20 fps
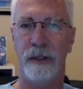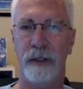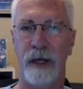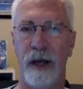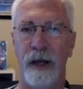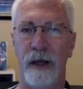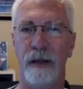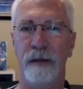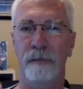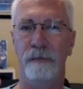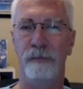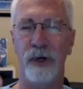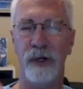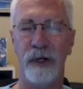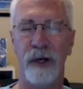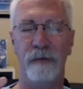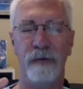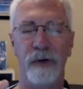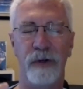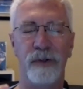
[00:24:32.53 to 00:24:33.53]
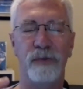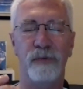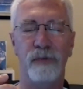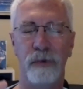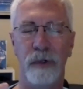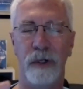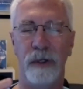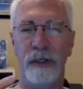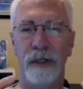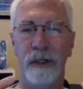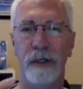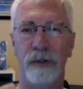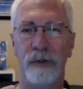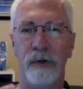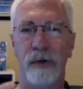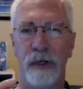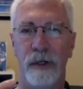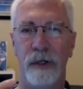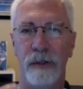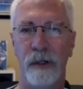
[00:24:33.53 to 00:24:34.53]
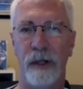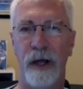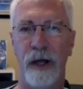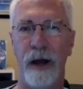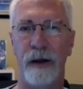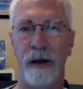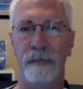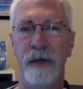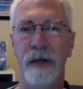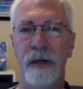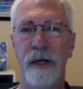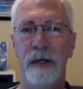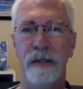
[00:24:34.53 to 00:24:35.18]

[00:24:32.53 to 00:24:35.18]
Okay, the book cover is really a critical item.